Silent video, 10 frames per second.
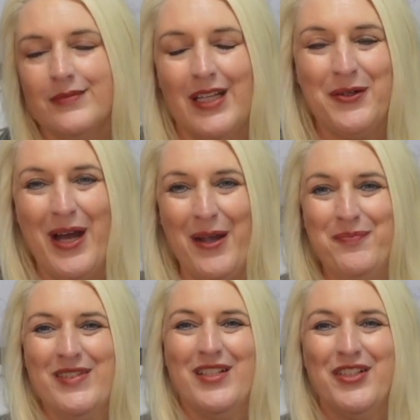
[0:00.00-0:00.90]
okay,
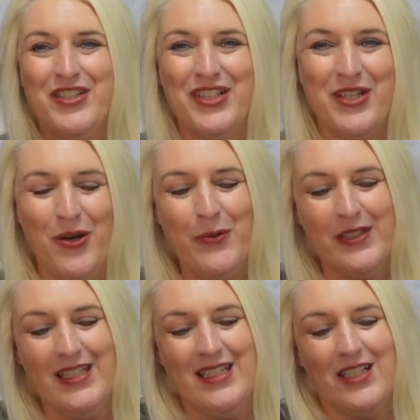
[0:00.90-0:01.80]
so let's just go on with
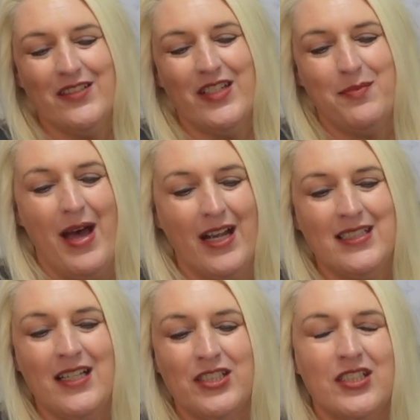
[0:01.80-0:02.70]
the details of this bag.
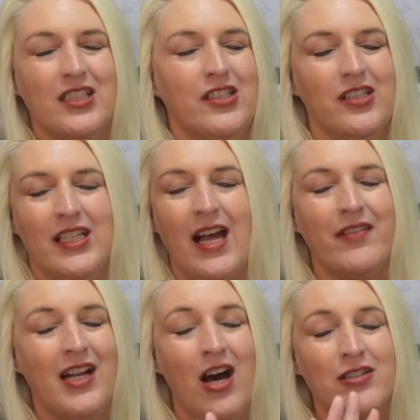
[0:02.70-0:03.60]
So
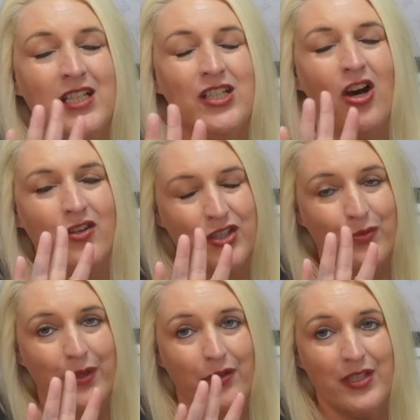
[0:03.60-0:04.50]
I'll tell you all the
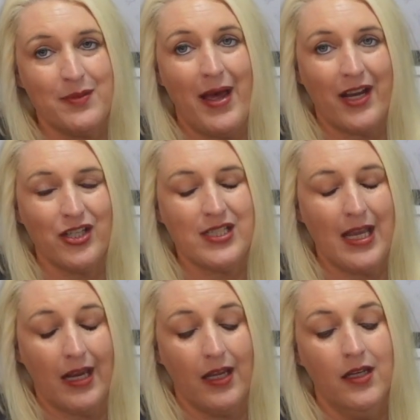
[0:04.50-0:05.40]
story on this bag in a
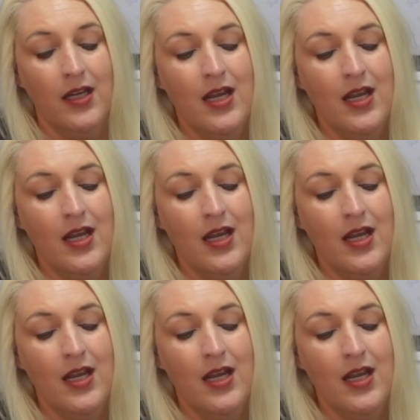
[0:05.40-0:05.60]
second.